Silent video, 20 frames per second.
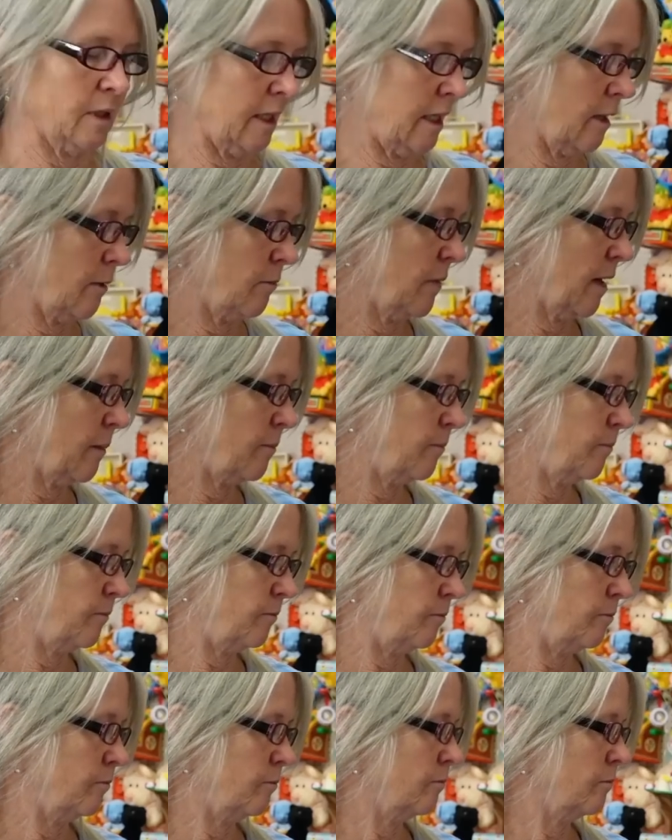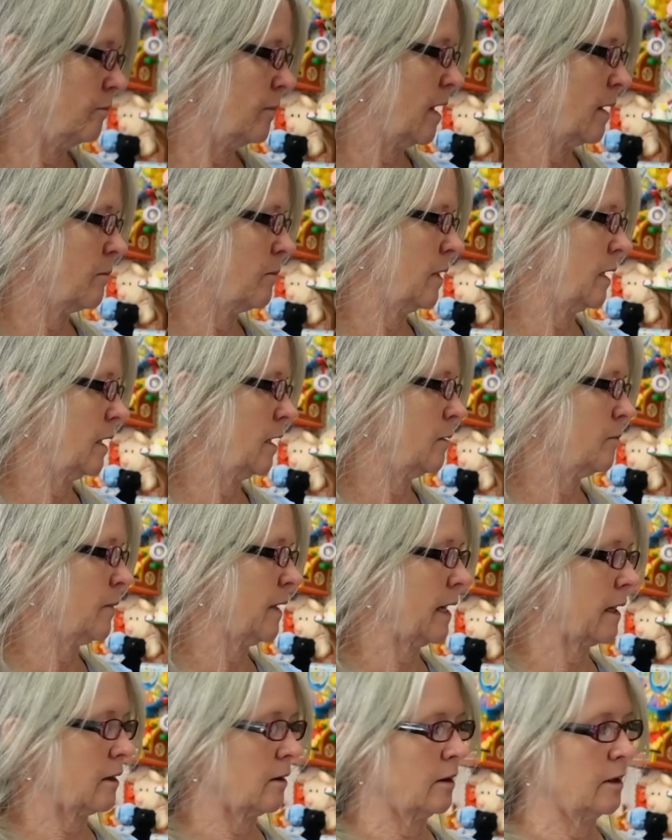get my my money
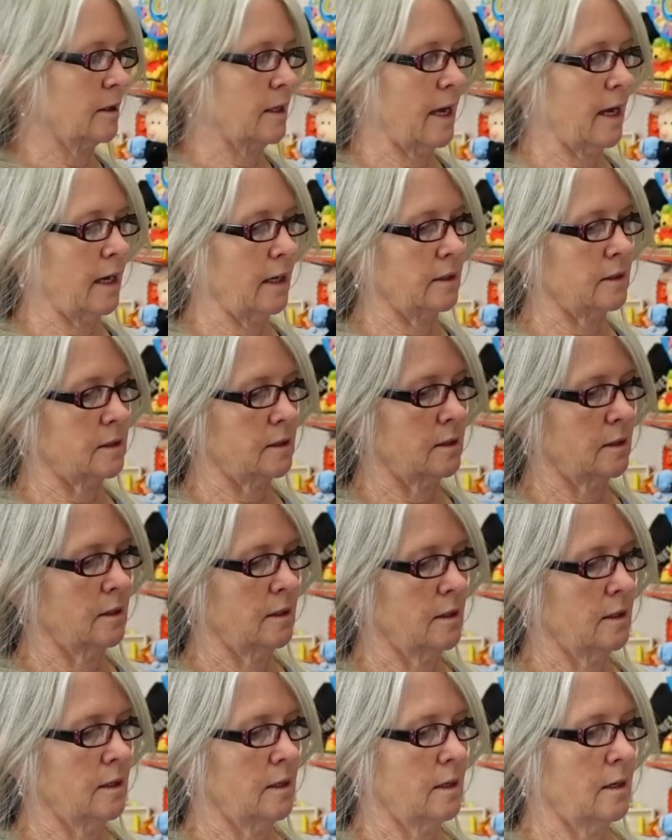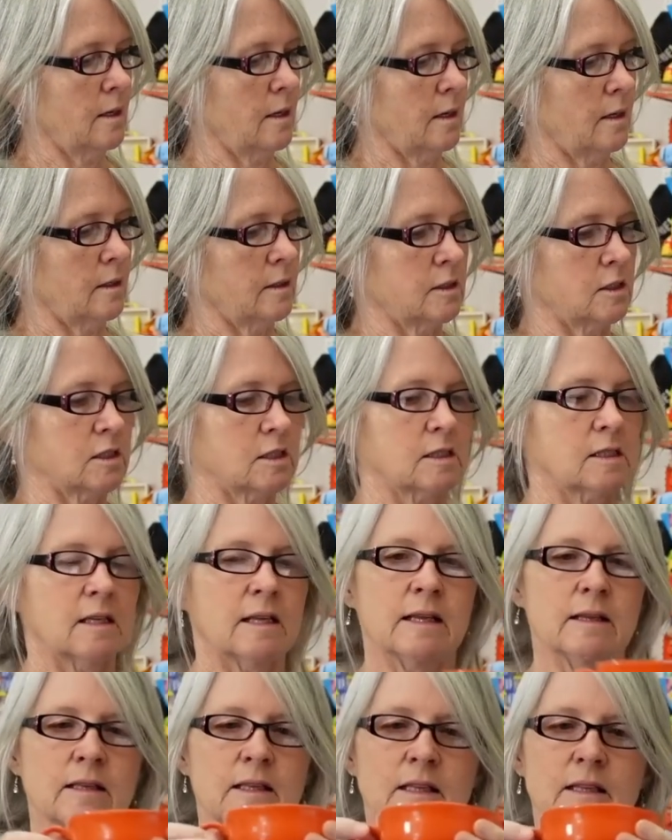back on that. Just
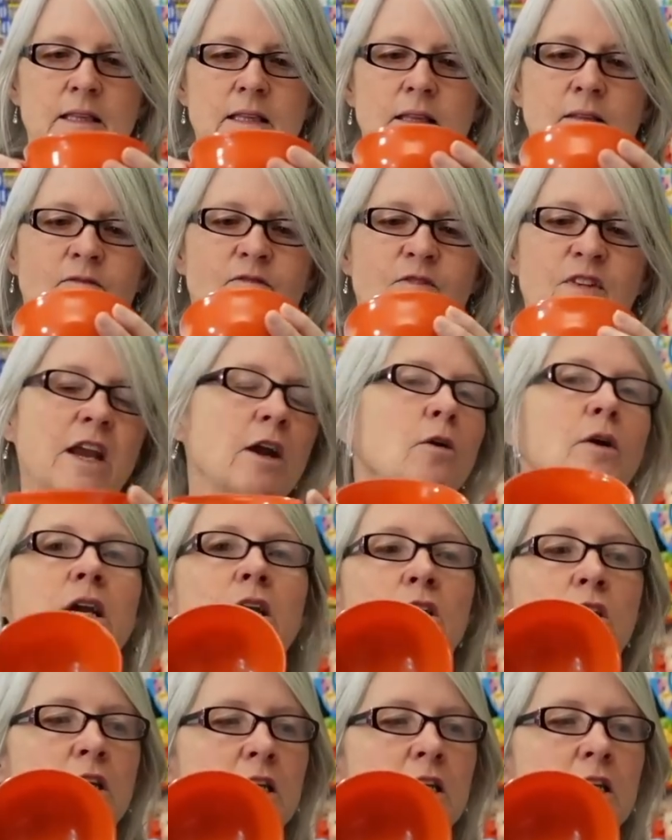very good